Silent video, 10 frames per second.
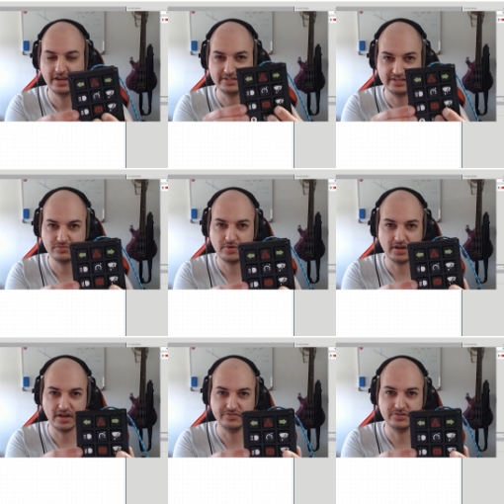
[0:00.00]
This one
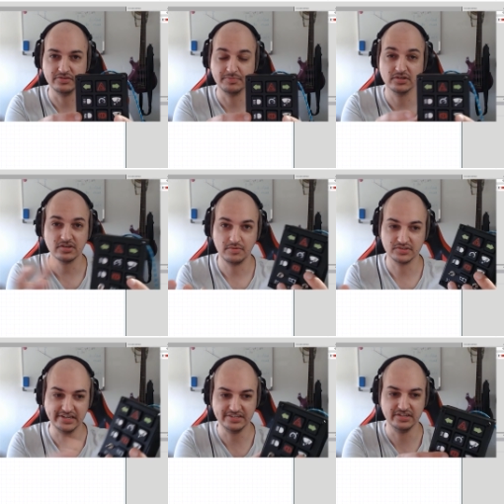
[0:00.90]
I've just, because I was
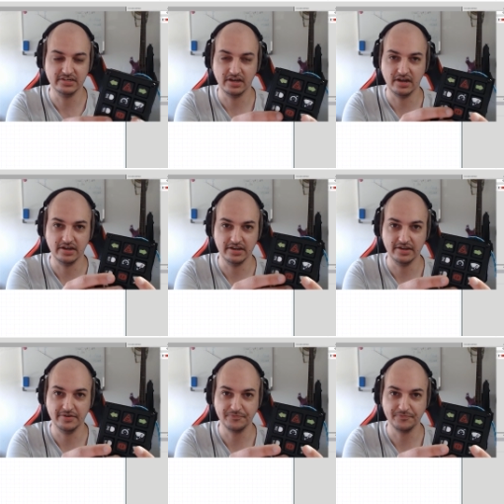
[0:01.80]
lazy, I